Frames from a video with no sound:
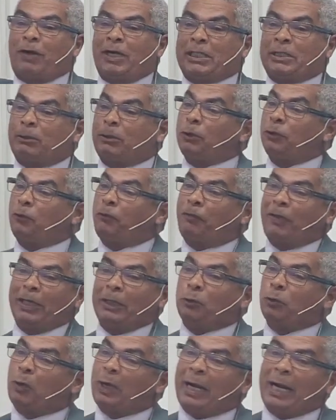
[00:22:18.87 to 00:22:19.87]
So then when
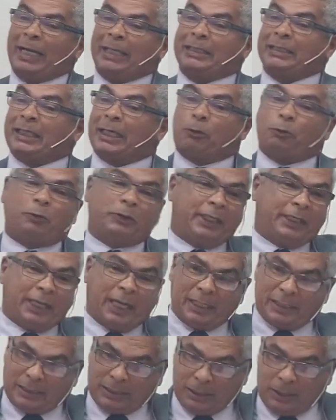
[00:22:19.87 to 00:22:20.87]
he speaks about the cup of
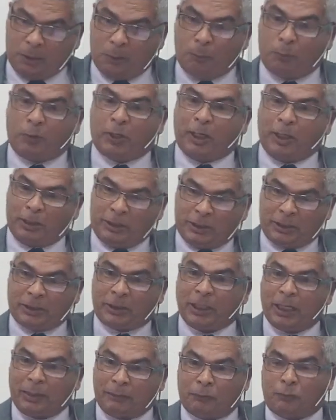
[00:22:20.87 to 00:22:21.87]
salvation, he doesn't
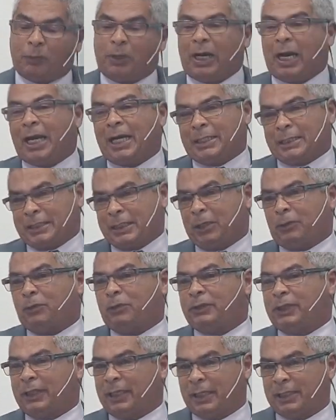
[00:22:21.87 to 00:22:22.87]
speak about the cup of
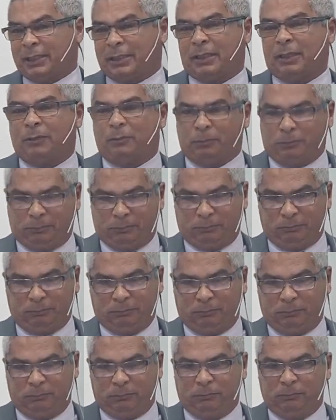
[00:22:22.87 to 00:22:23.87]
condemnation, because there
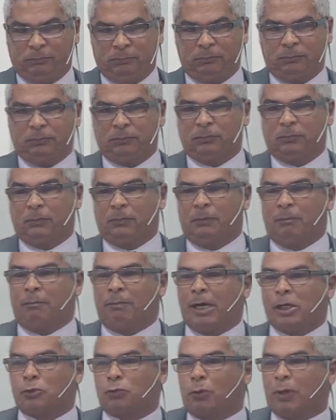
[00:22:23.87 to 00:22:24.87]
was a cup of
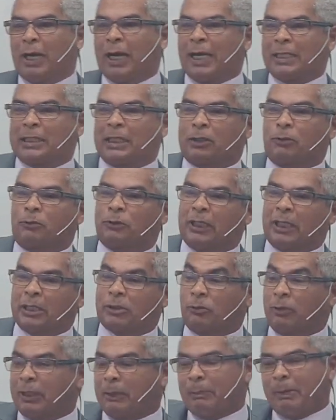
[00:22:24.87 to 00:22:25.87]
condemnation.
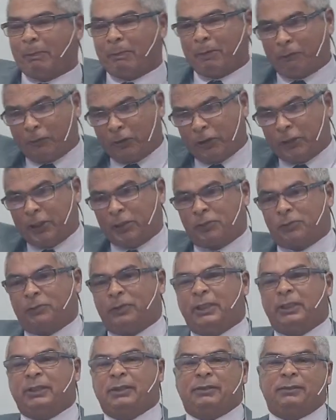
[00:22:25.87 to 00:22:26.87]
But the cup
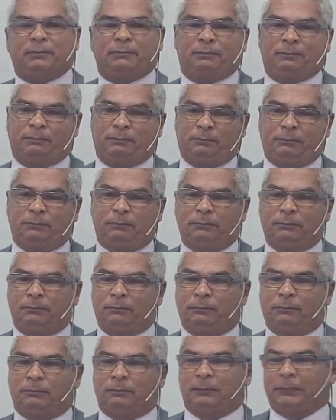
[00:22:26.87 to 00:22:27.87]
of condemnation
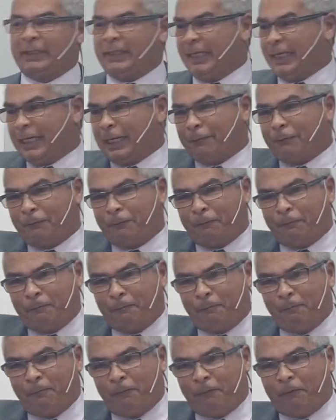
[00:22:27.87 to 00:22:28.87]
Jesus drank,
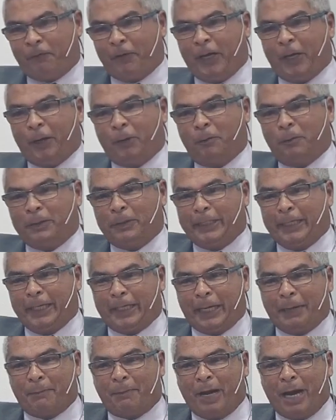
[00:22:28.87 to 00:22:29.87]

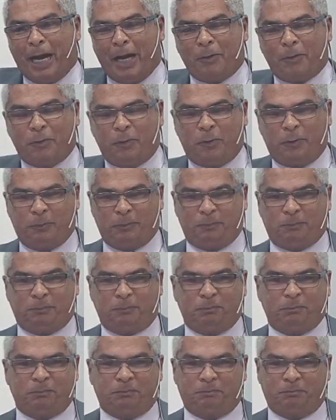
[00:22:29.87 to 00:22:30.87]
which was
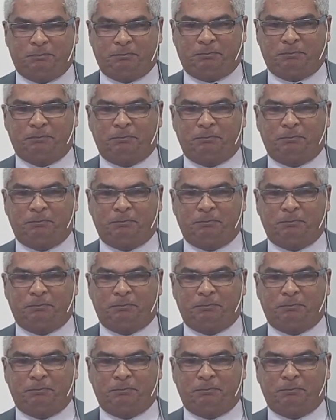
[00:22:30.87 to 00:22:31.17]
bitter,